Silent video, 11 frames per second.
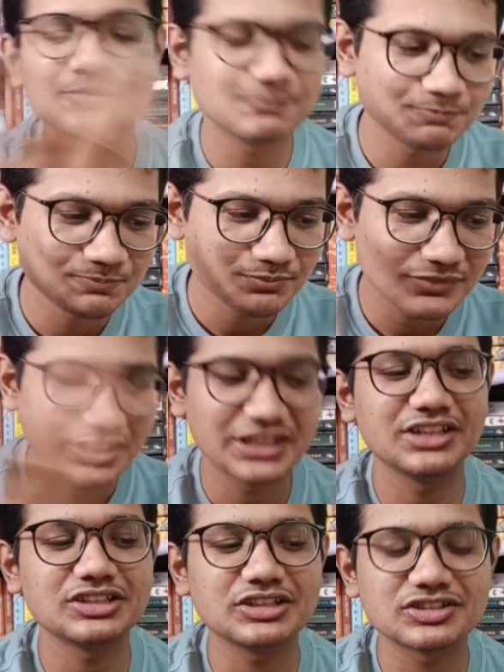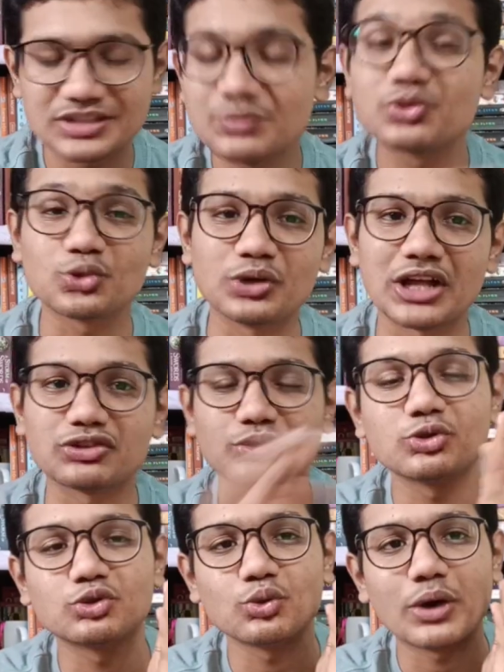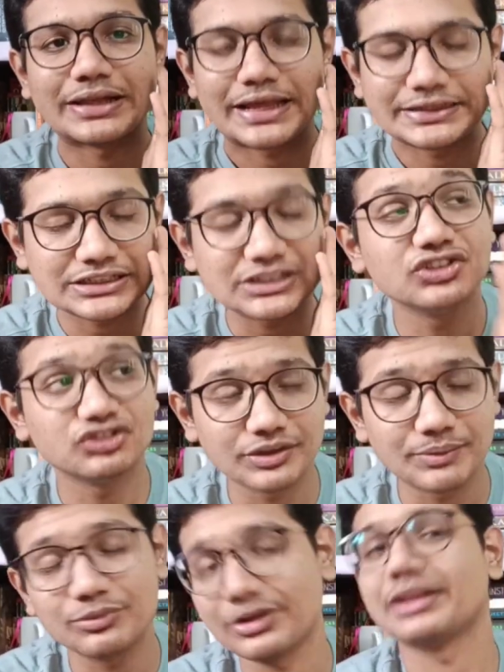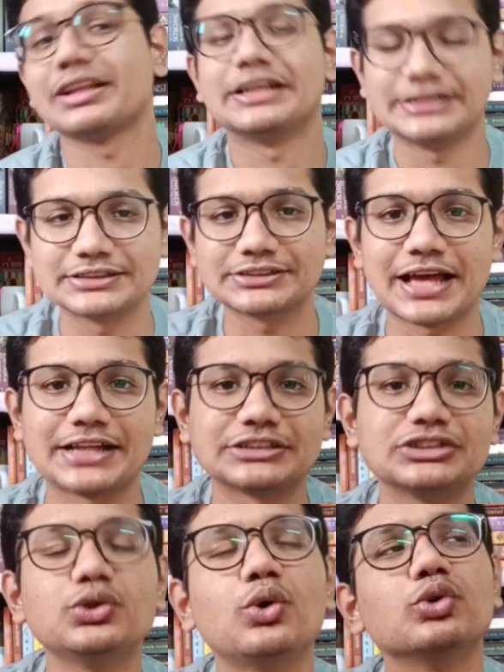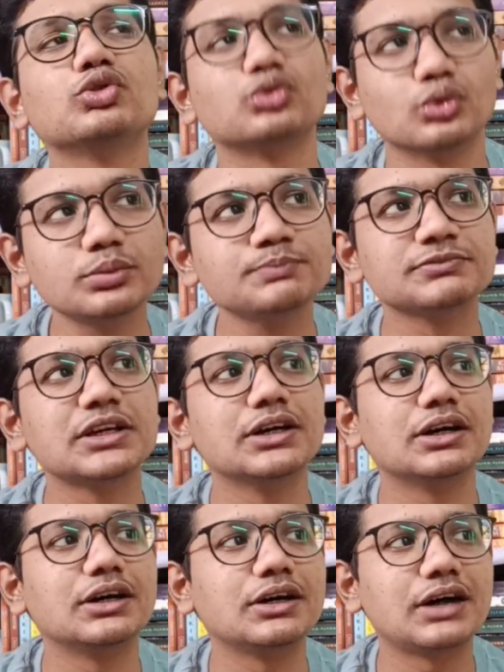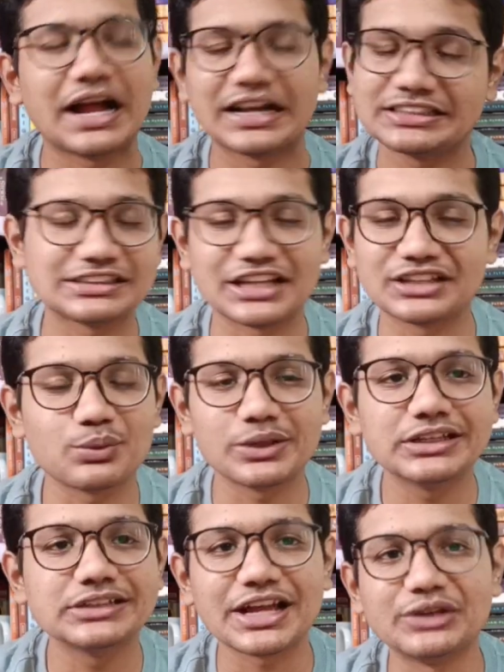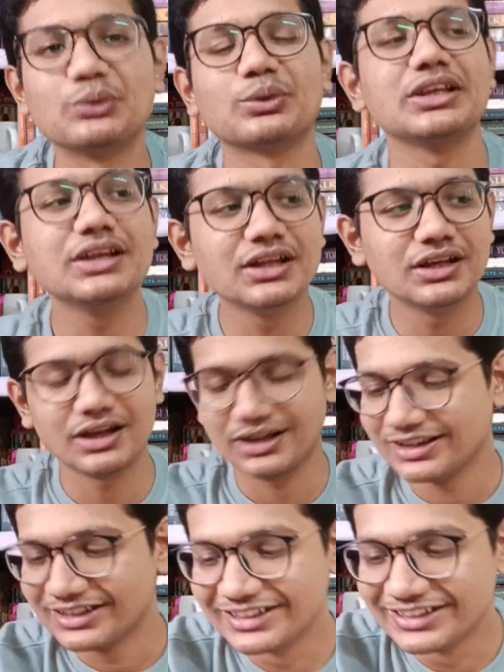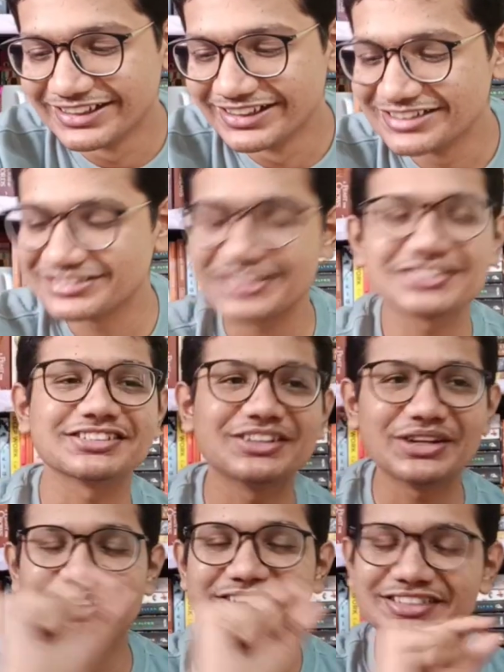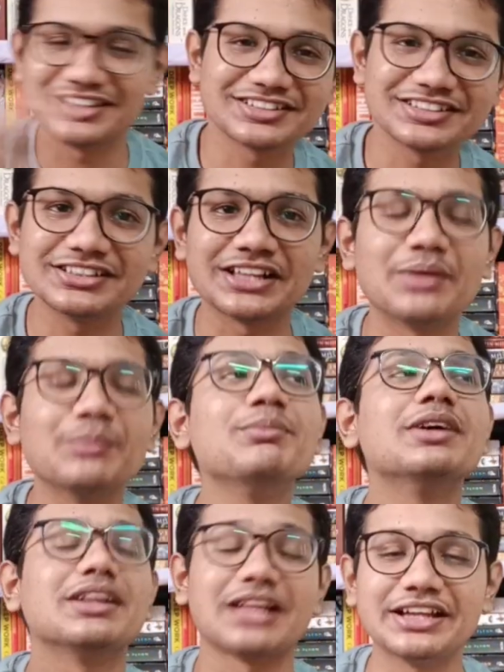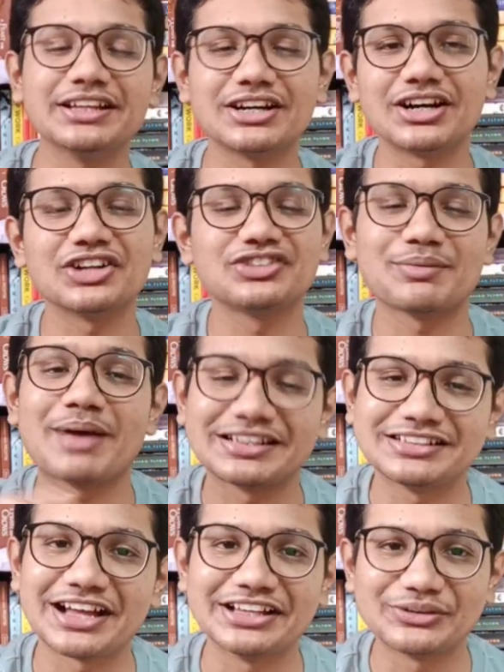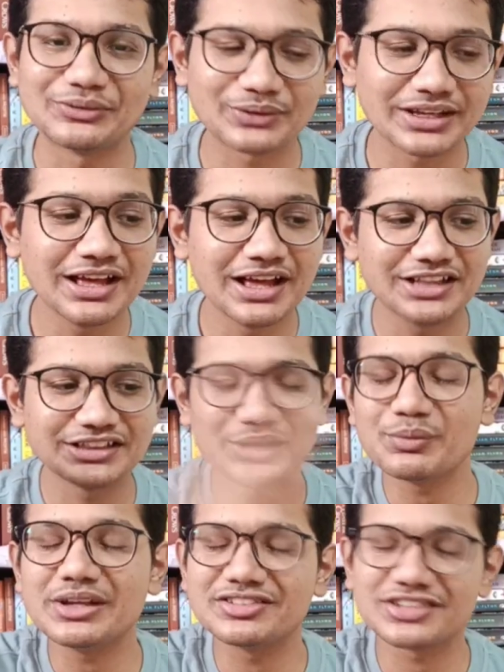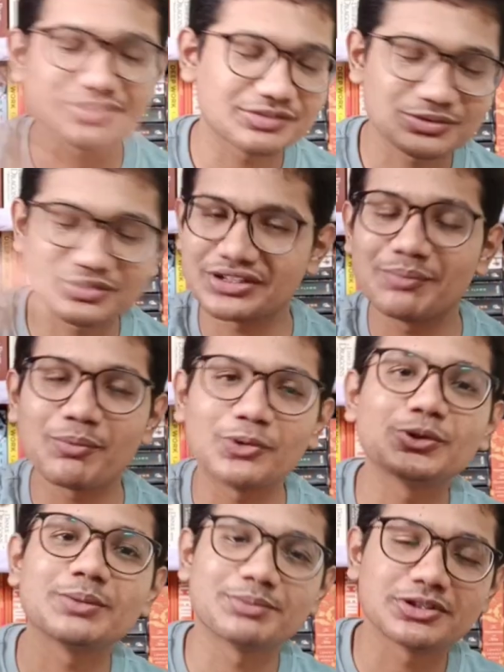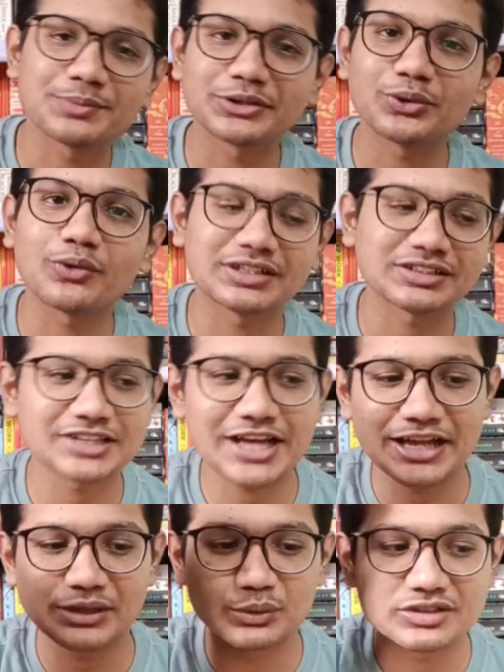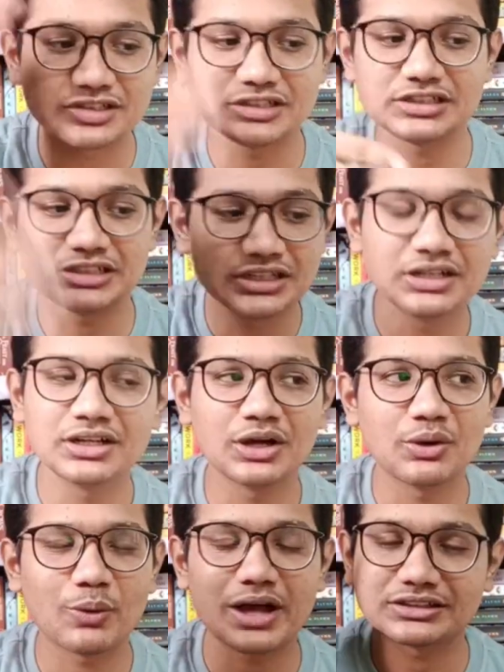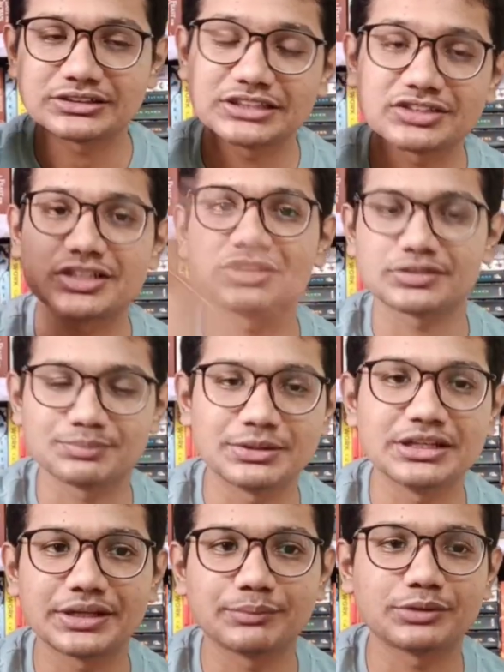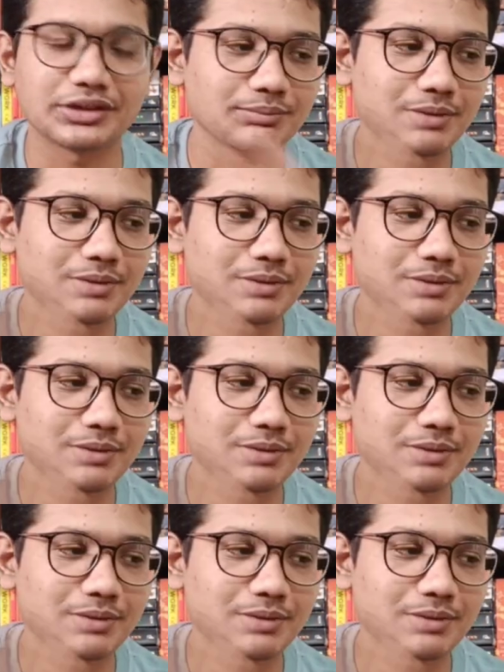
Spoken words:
He seems so natural. So I liked Jem rather than any other character. Also, I didn't like the way he died. Okay, just in a single line, Jem had died. Okay, then we just jump onto the perspective of Tessa, and we see where Tessa is being kept in by Mortmain,